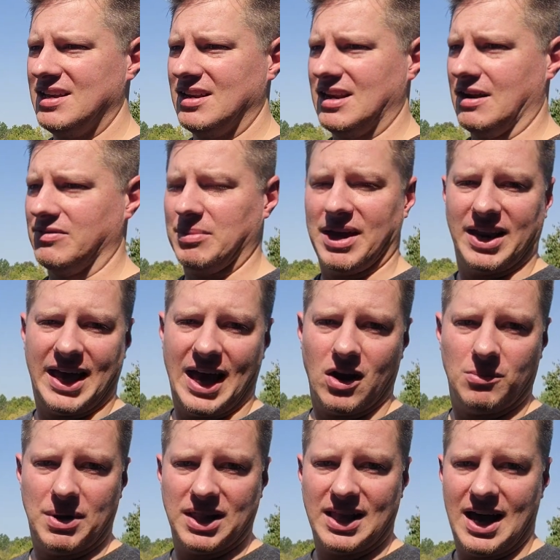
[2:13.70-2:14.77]
Never made a candle
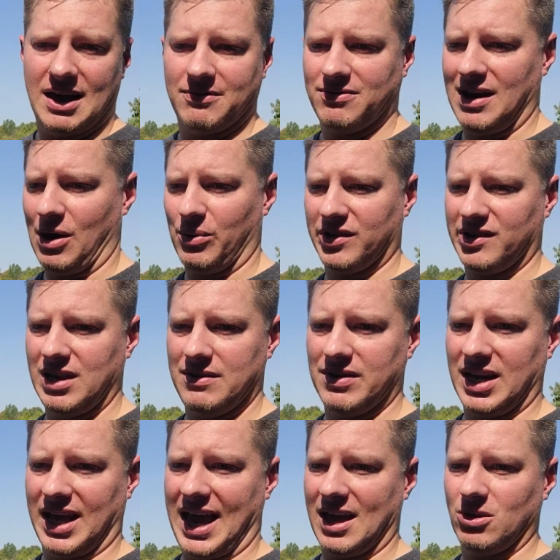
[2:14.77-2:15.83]
in my life. I wasn't
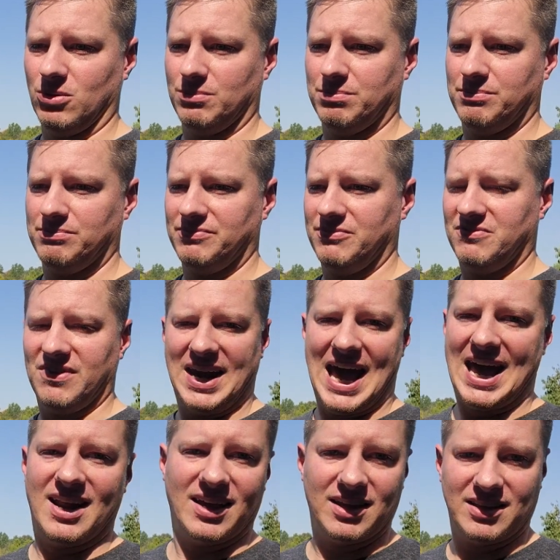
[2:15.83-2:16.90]
even a candle
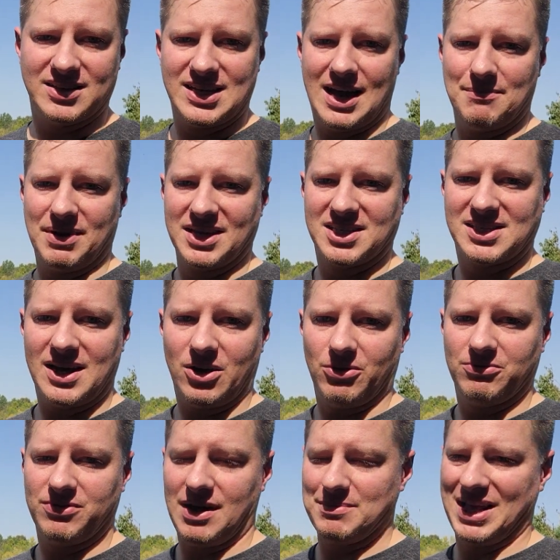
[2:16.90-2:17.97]
fanatic at the time
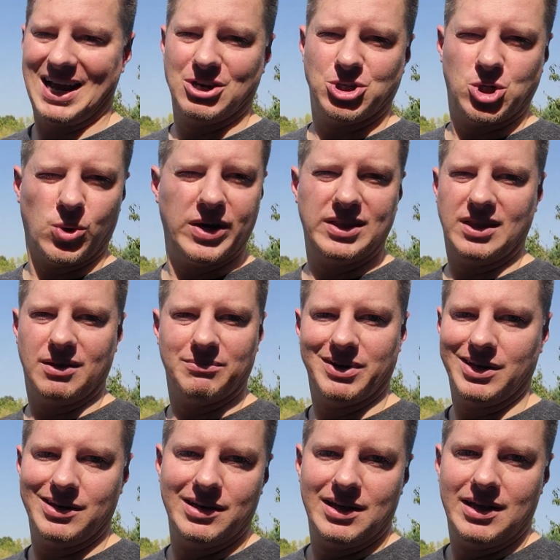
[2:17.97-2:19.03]
myself. I mean, I enjoyed them,
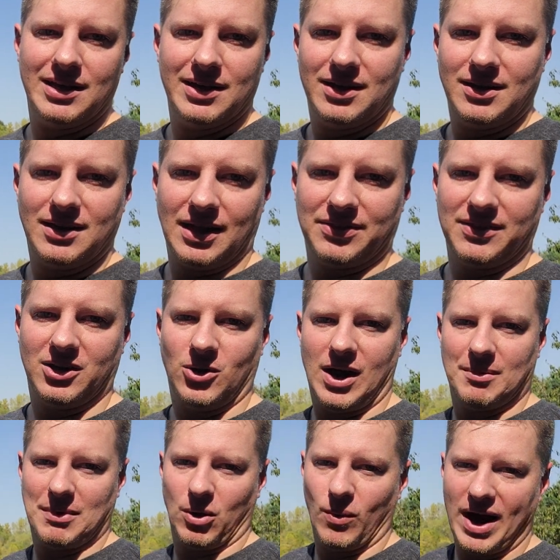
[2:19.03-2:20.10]
but nothing to go
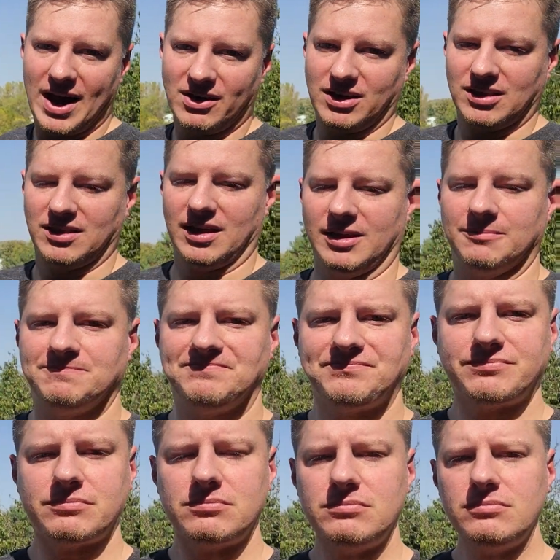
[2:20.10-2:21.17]
out of my way or anything.
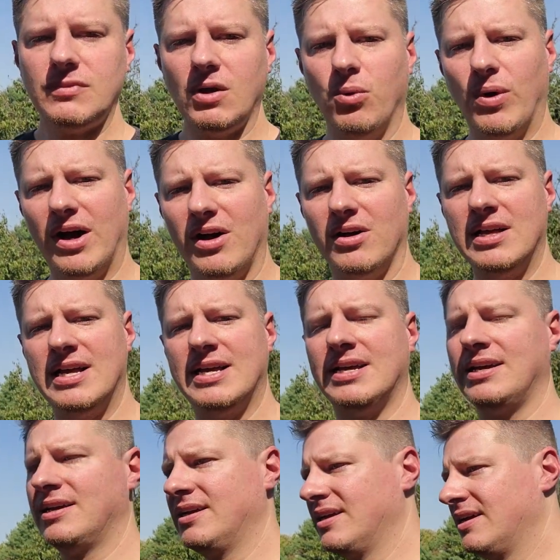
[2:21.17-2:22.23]
Well,
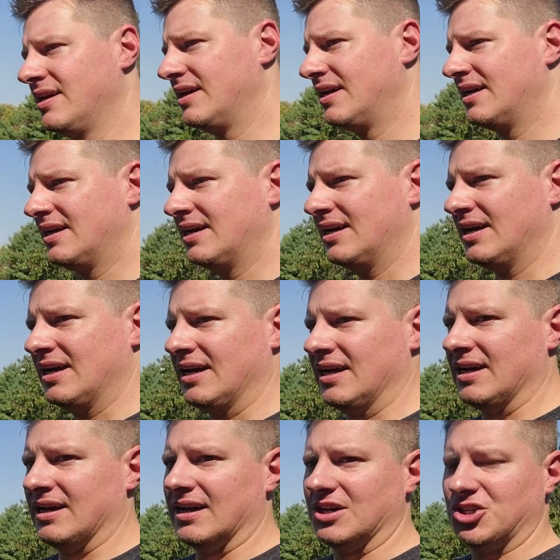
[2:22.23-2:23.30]

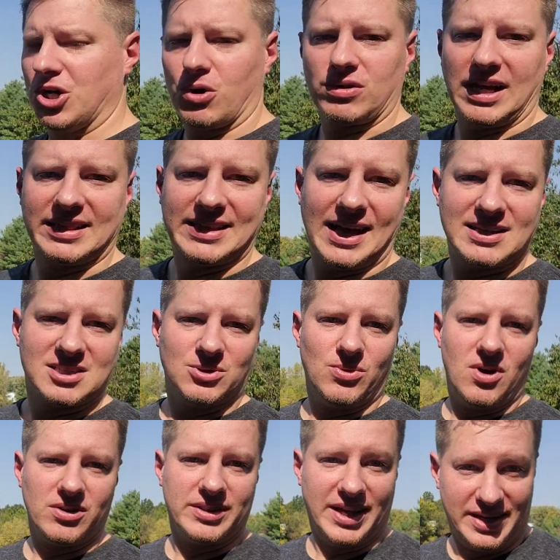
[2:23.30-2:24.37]
a joke like that's the
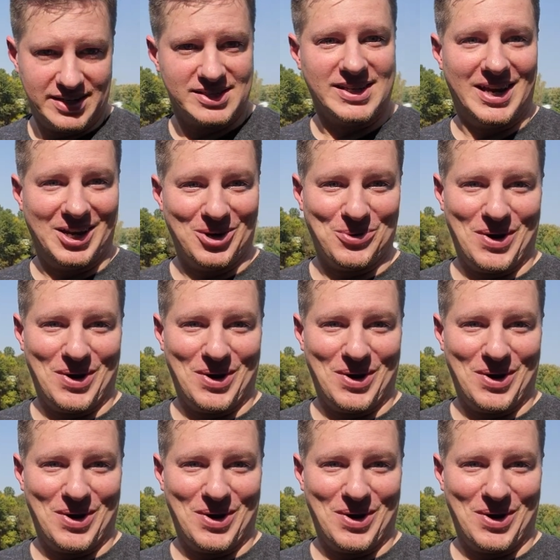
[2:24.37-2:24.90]
wrong thing to say to your